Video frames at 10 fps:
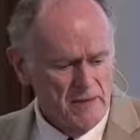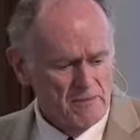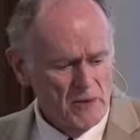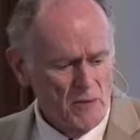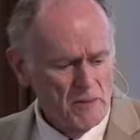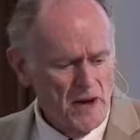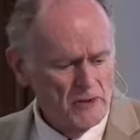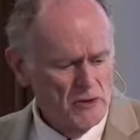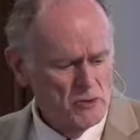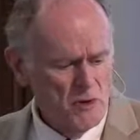But what about
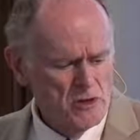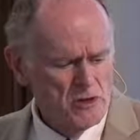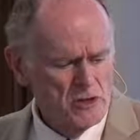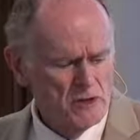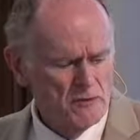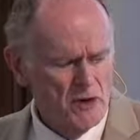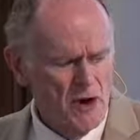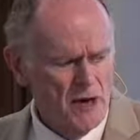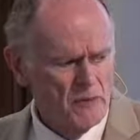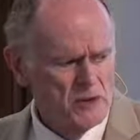those mercies of
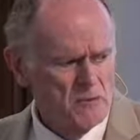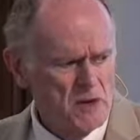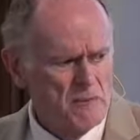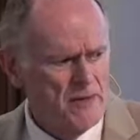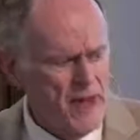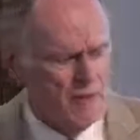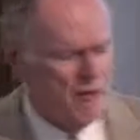God? What's it mean by that? Well,